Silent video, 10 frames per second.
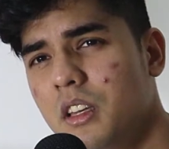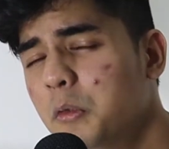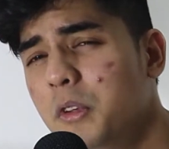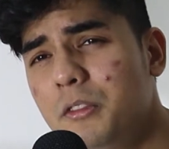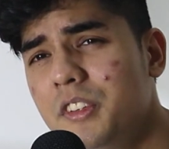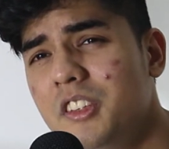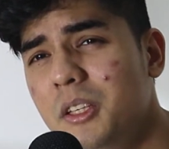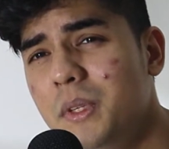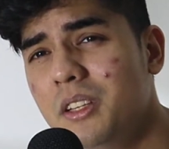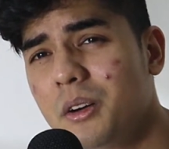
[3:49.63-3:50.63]
If you ever
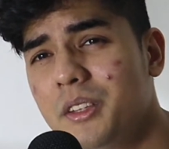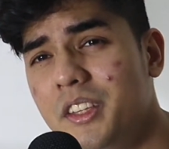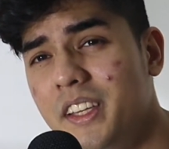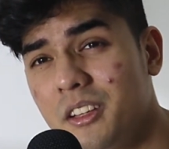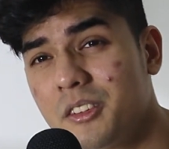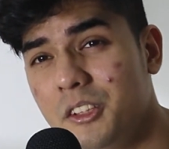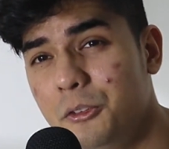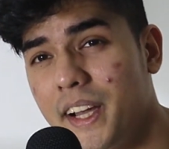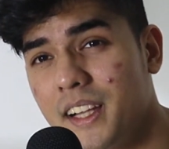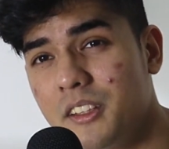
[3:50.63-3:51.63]
see me on the TLC
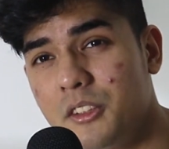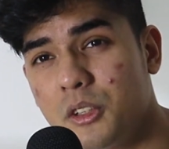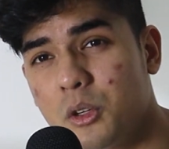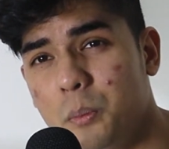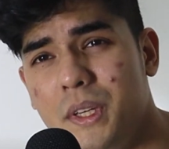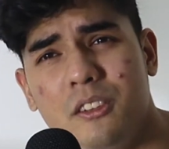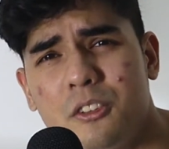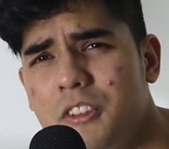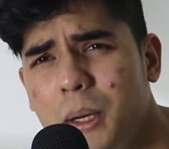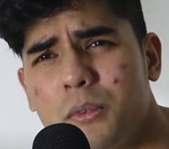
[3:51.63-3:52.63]
reality show being
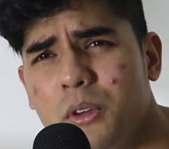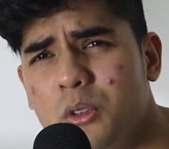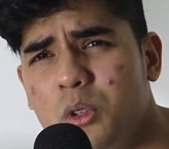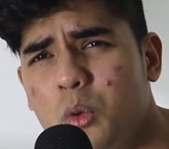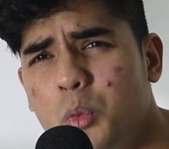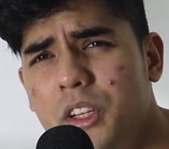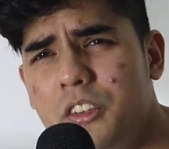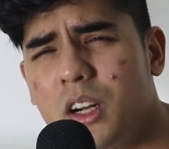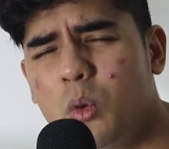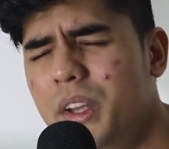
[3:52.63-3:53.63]
strapped onto a
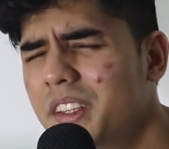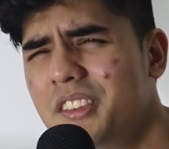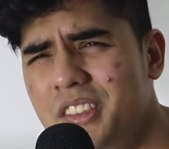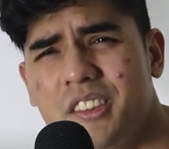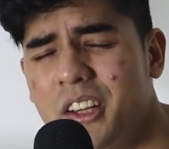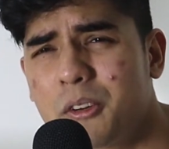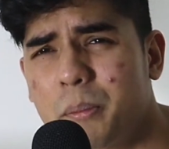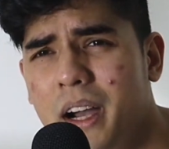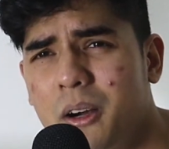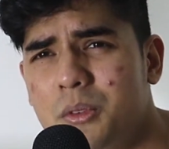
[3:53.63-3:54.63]
wheelchair weighing 600
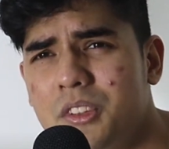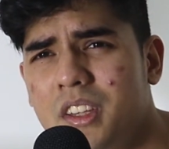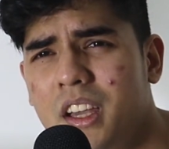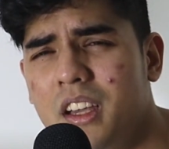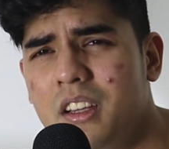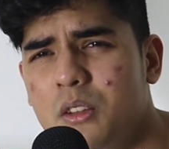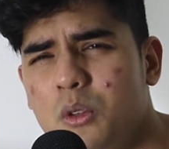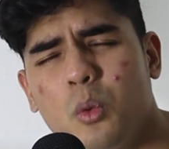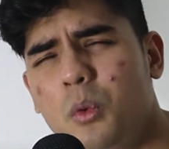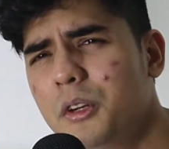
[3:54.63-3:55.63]
pounds,
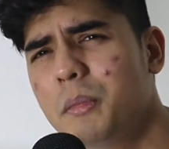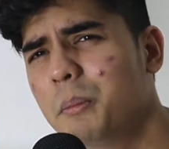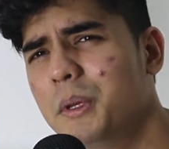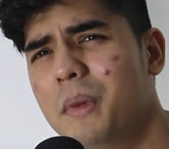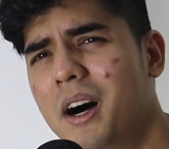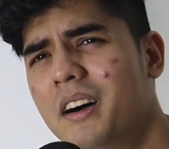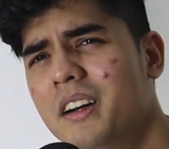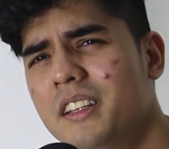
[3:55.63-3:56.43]
don't worry about me, ma.